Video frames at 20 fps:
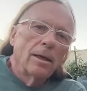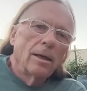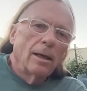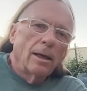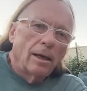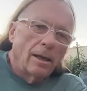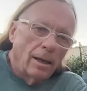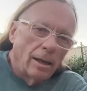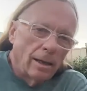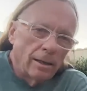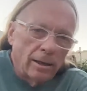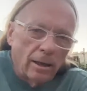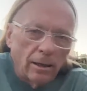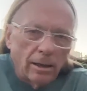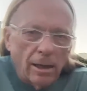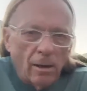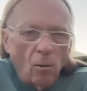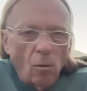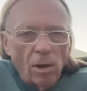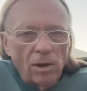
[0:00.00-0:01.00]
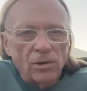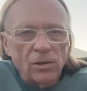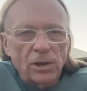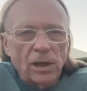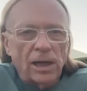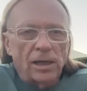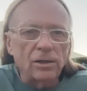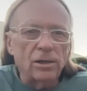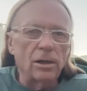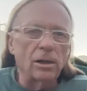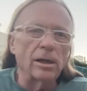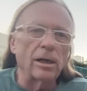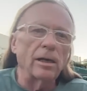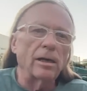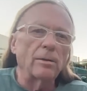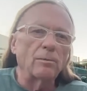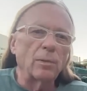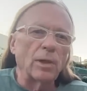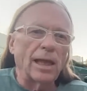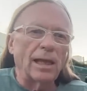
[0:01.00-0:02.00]
And you get one station, and
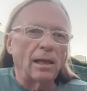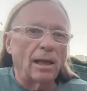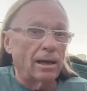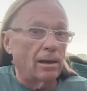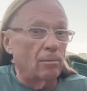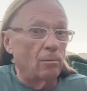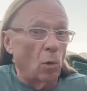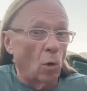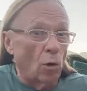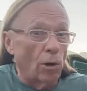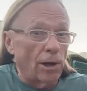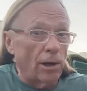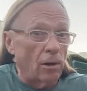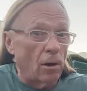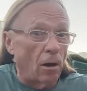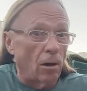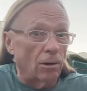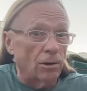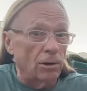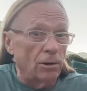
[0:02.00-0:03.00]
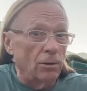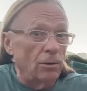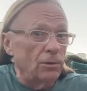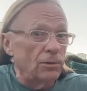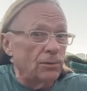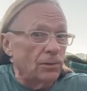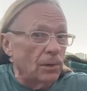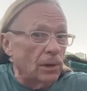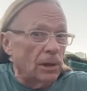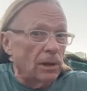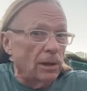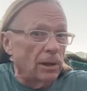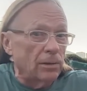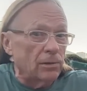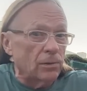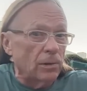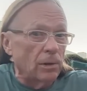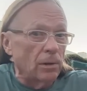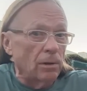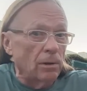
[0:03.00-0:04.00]
they'd play like morning cartoons for the kids
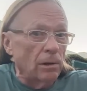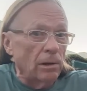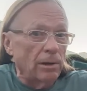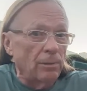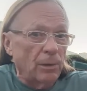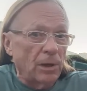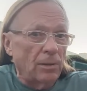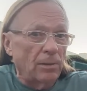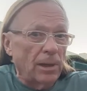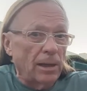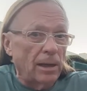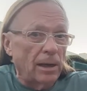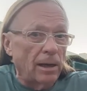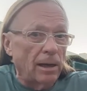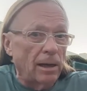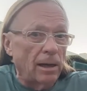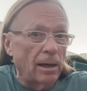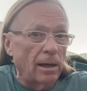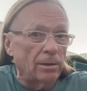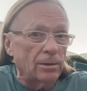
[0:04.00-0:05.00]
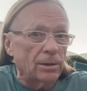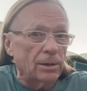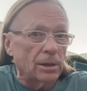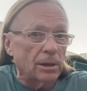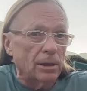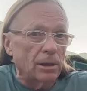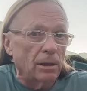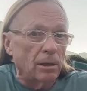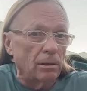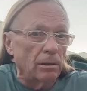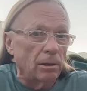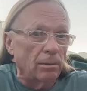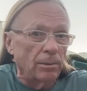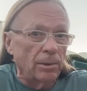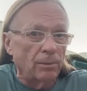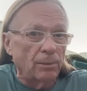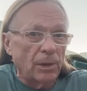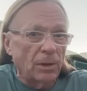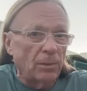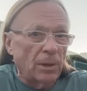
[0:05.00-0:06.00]
real early, PBS, a little bit
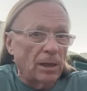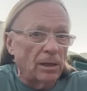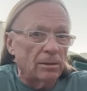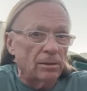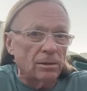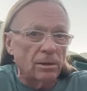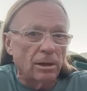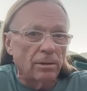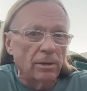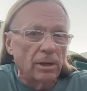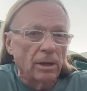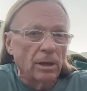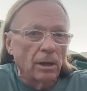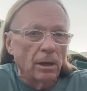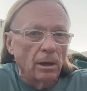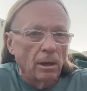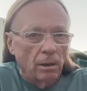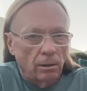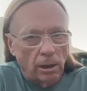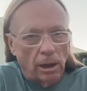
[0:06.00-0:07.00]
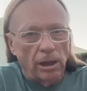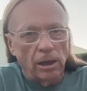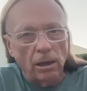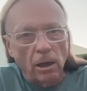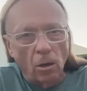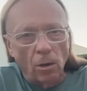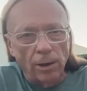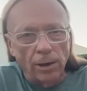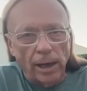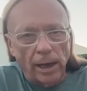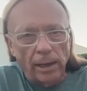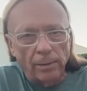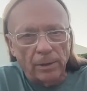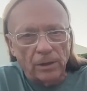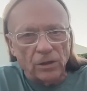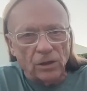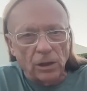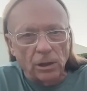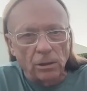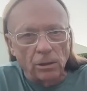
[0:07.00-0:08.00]
of PBS stuff. Then it'd go into
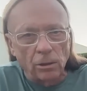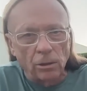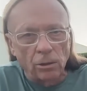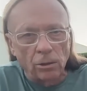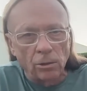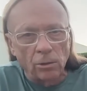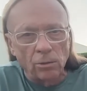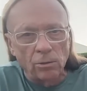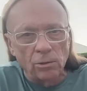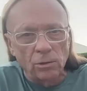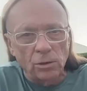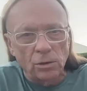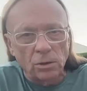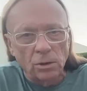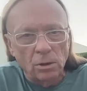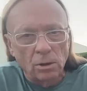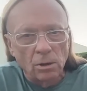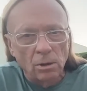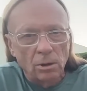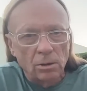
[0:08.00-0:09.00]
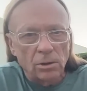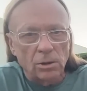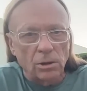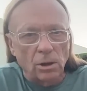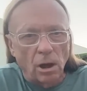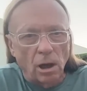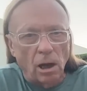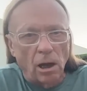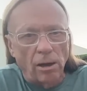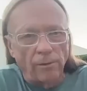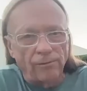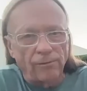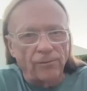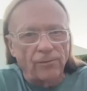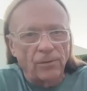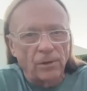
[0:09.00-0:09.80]
ABC News stuff,